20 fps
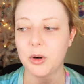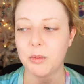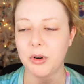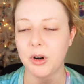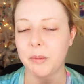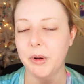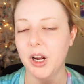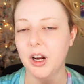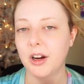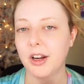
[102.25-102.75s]

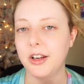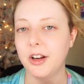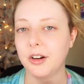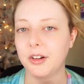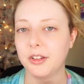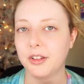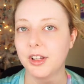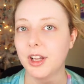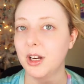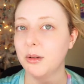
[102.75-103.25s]
preparing your
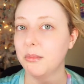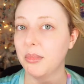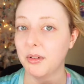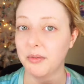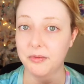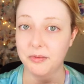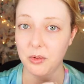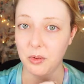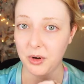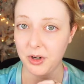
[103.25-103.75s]
skin
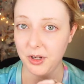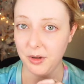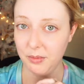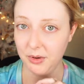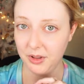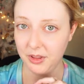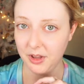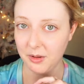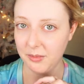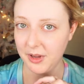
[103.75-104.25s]
before you
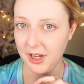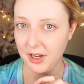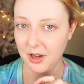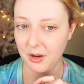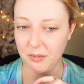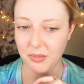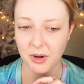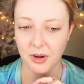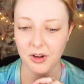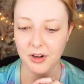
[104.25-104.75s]
put the
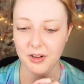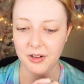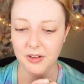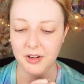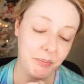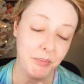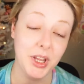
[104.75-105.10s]
makeup on.